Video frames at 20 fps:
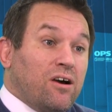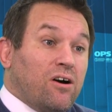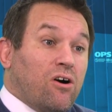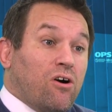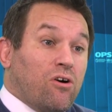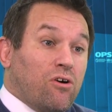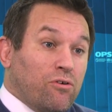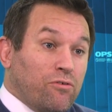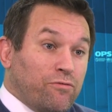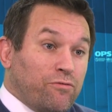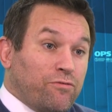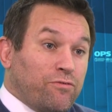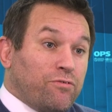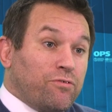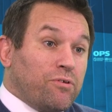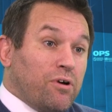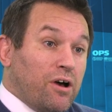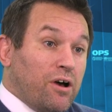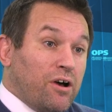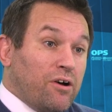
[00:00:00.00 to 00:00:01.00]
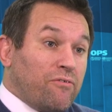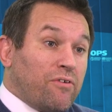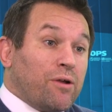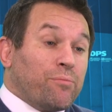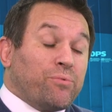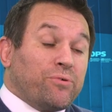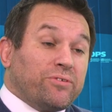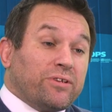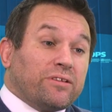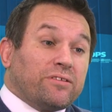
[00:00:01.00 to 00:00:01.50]
of
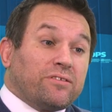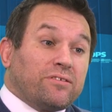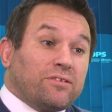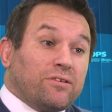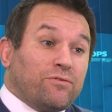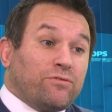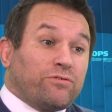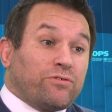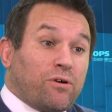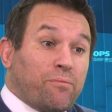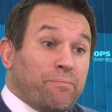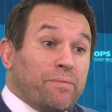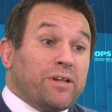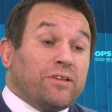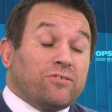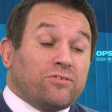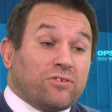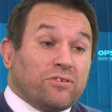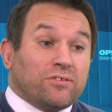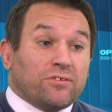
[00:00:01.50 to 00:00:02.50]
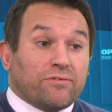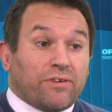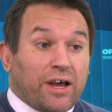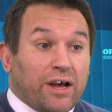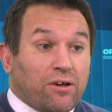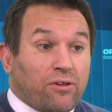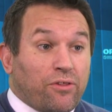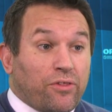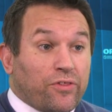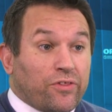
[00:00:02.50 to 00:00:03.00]
representatives from ministries of
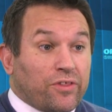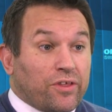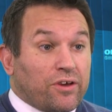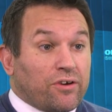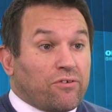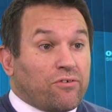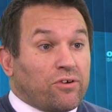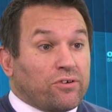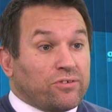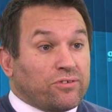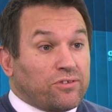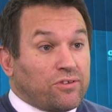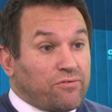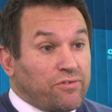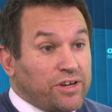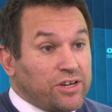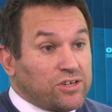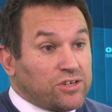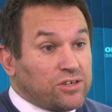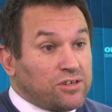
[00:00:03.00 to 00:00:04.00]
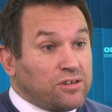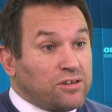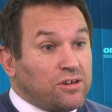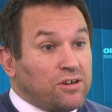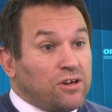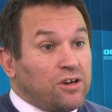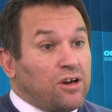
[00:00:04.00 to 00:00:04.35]
health across the region,